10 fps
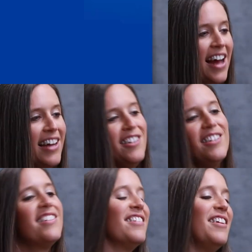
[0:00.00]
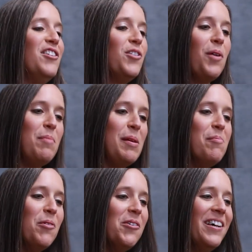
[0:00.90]
I just enjoy
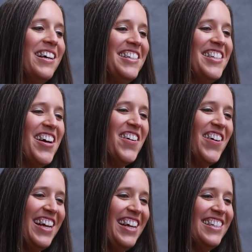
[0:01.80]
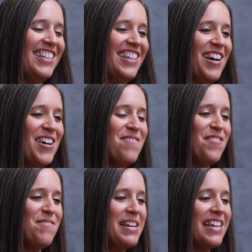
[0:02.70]
people, so it's
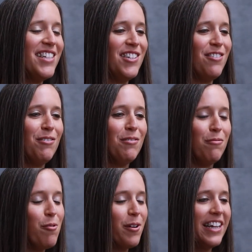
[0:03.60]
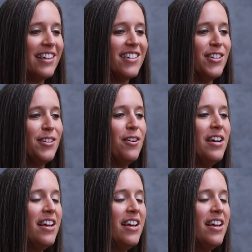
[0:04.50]
for me it's just rewarding to